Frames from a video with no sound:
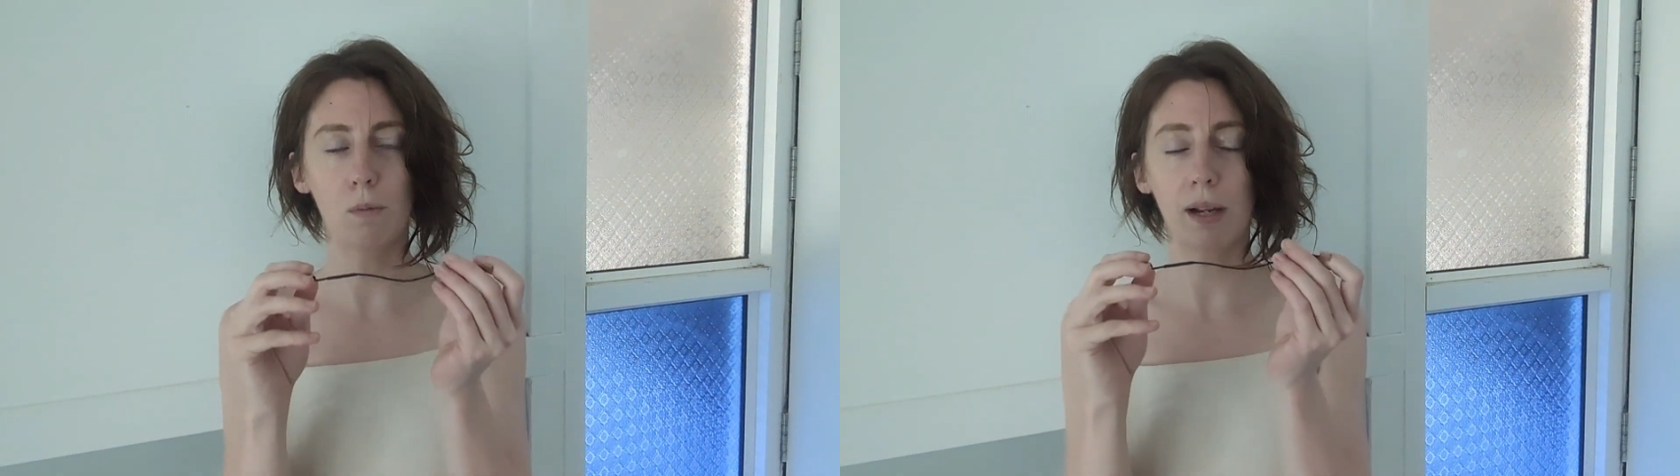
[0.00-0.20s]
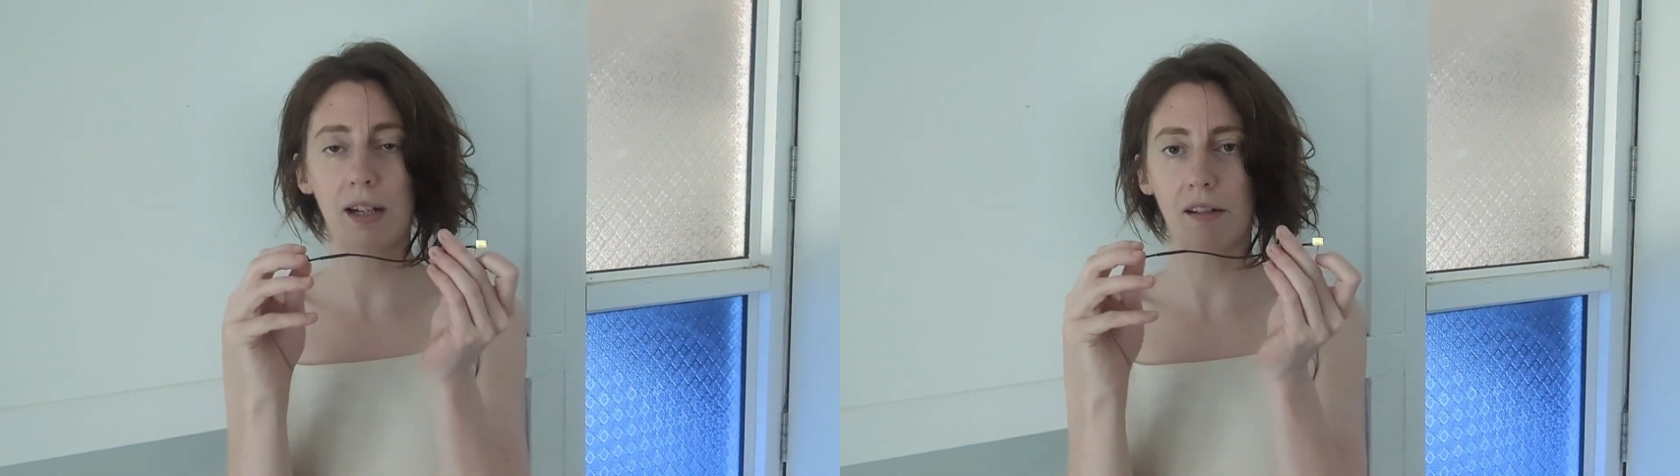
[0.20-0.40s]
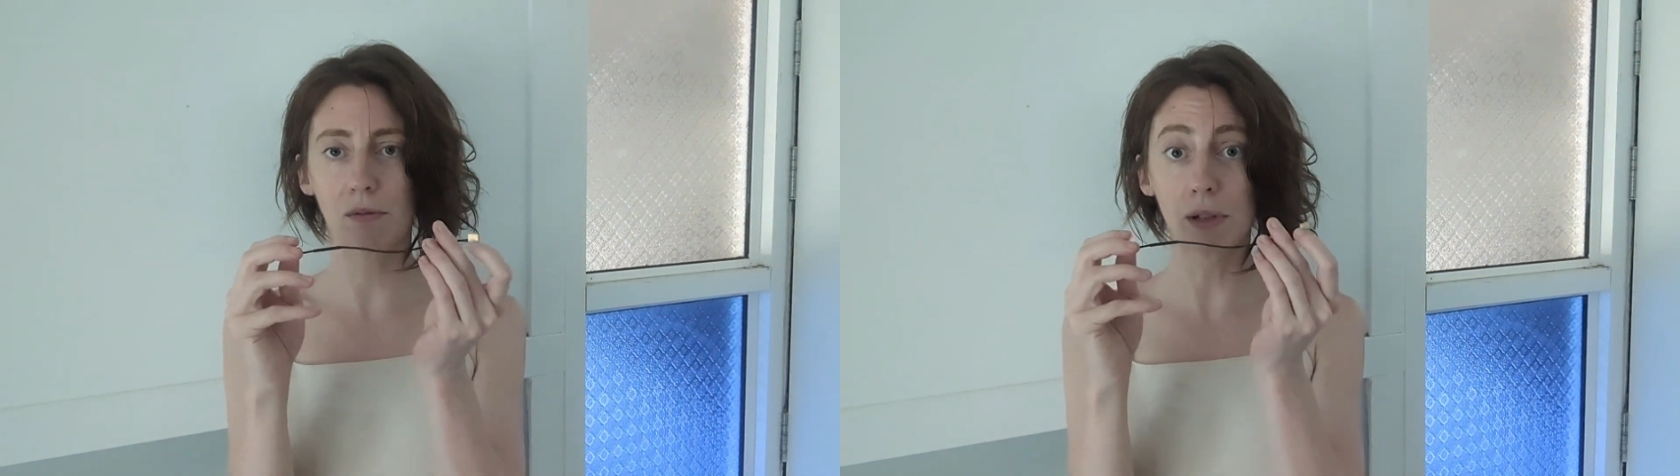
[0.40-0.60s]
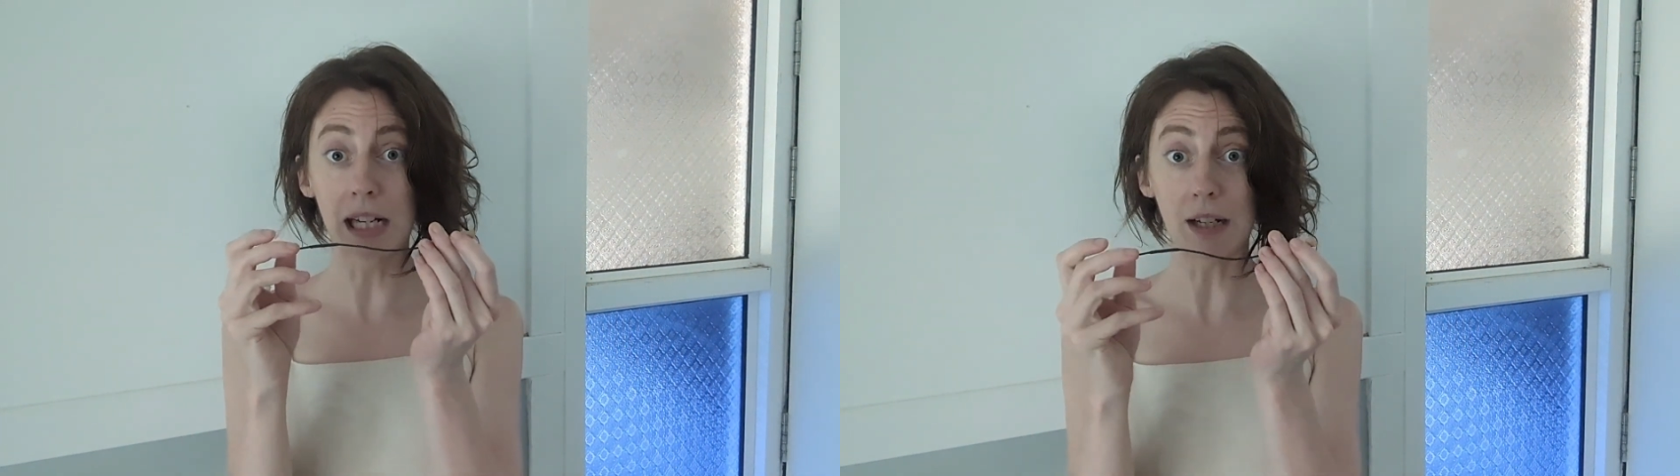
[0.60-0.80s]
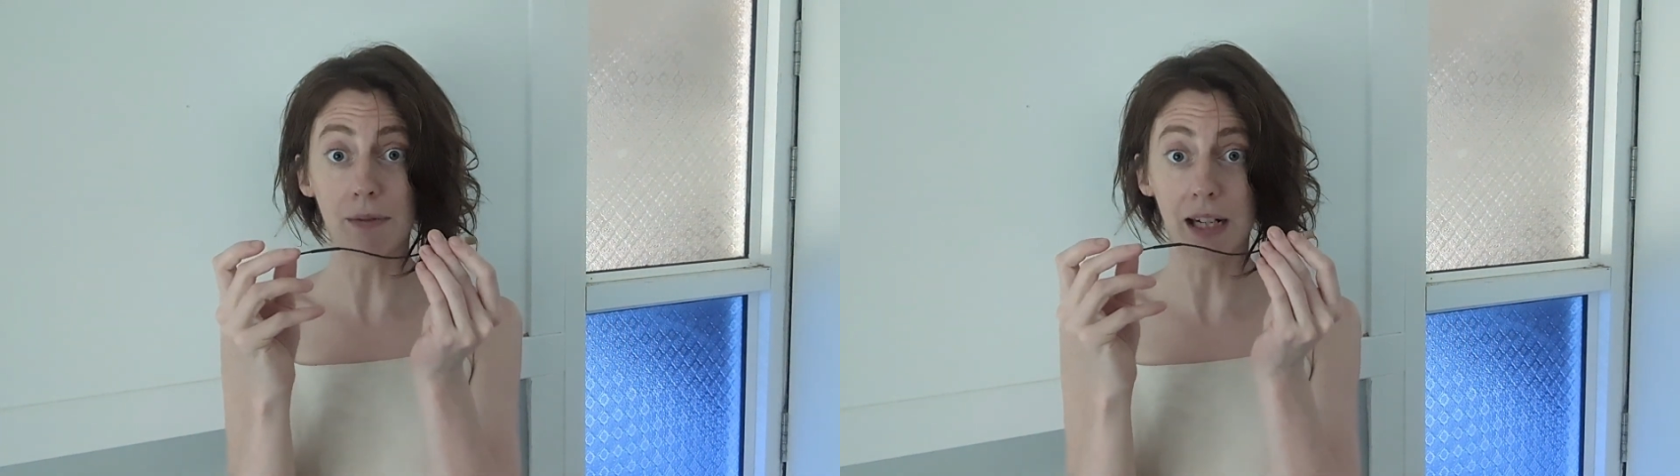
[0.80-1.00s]
band is
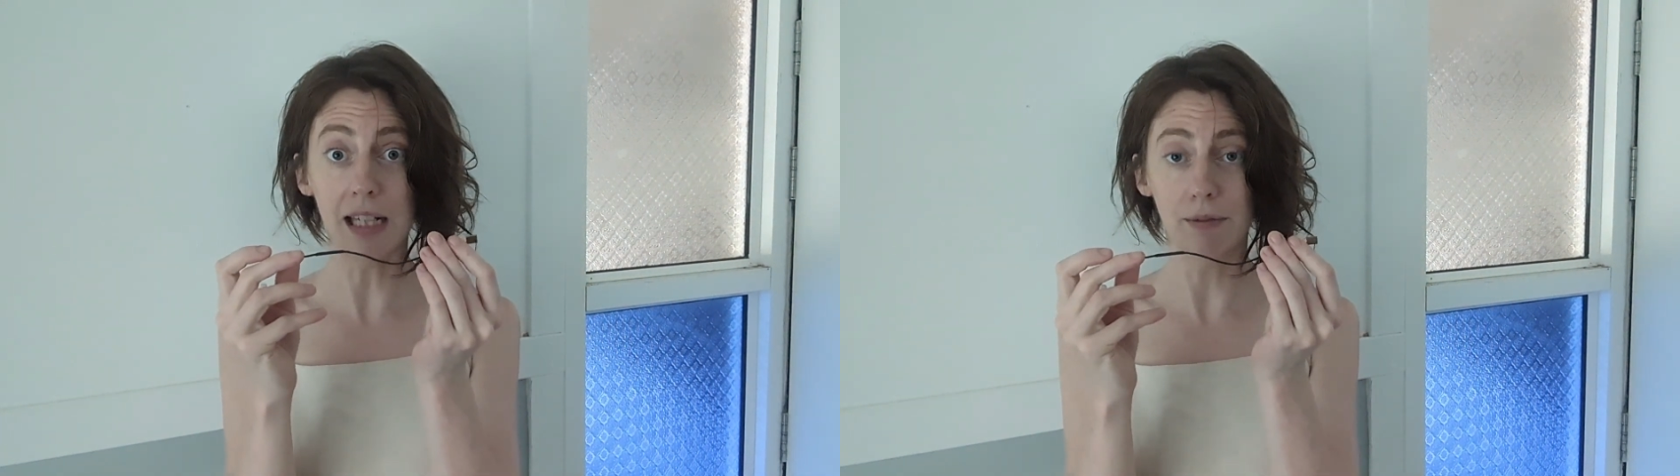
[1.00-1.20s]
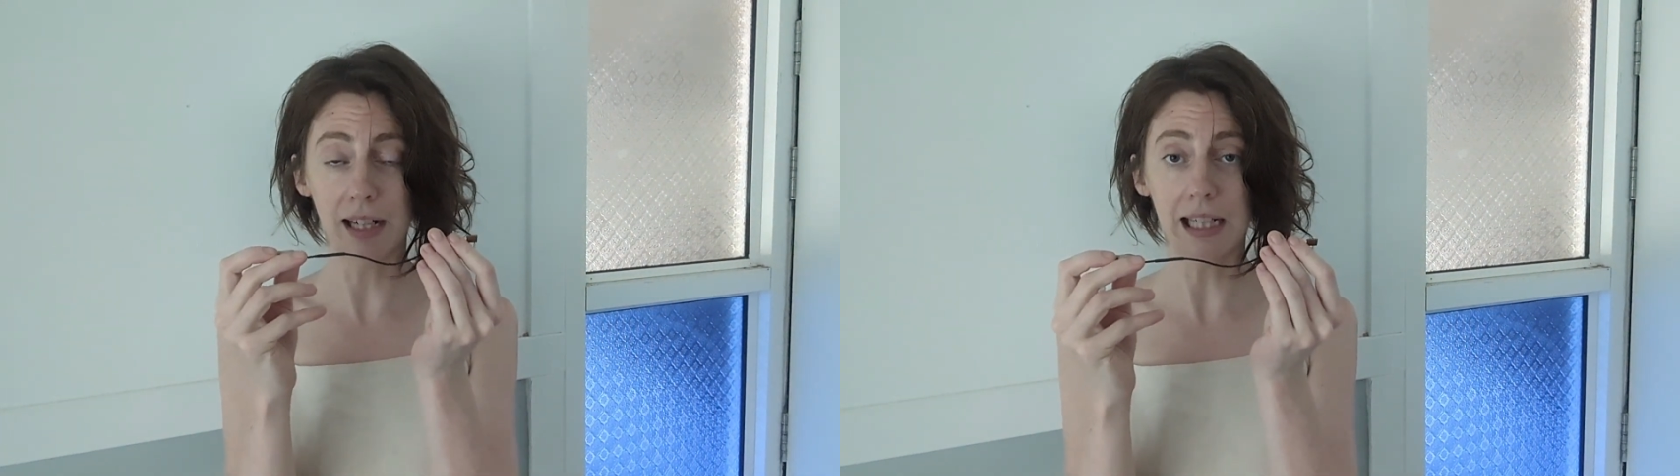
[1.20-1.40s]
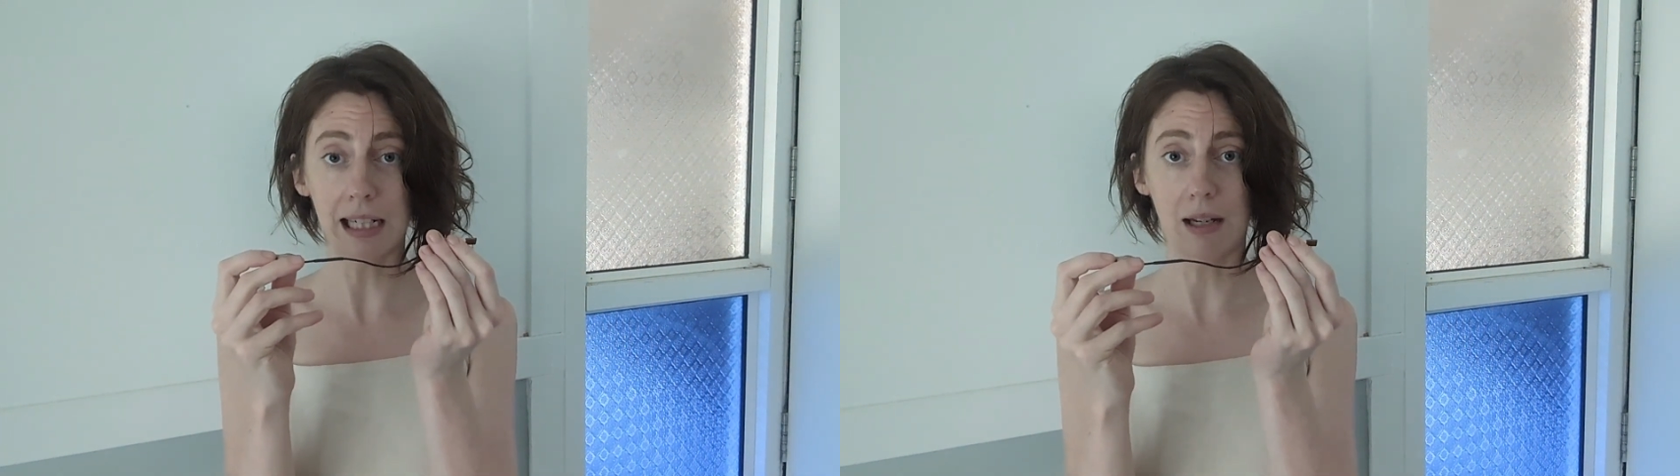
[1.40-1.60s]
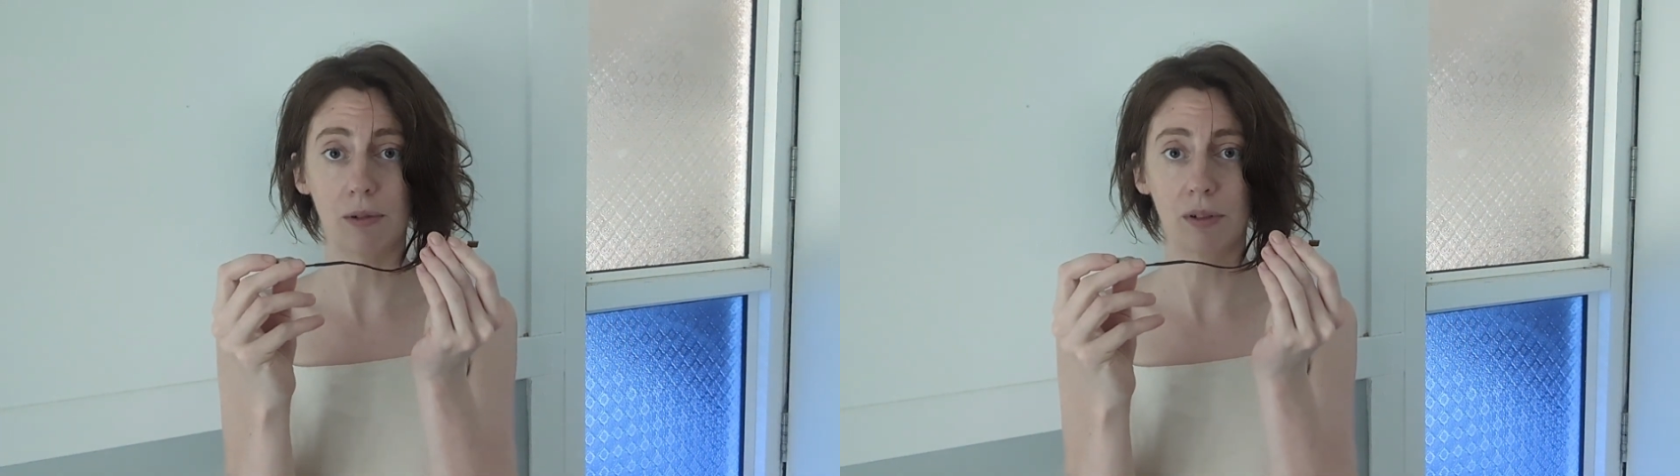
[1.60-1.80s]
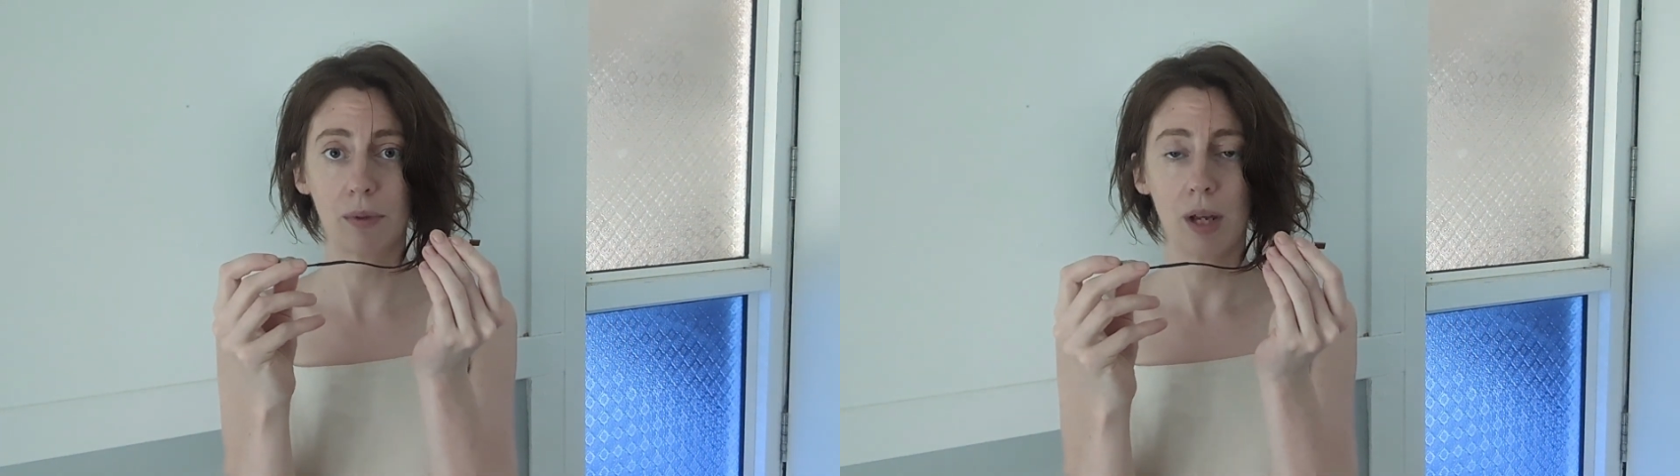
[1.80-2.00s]
really, really, really loud.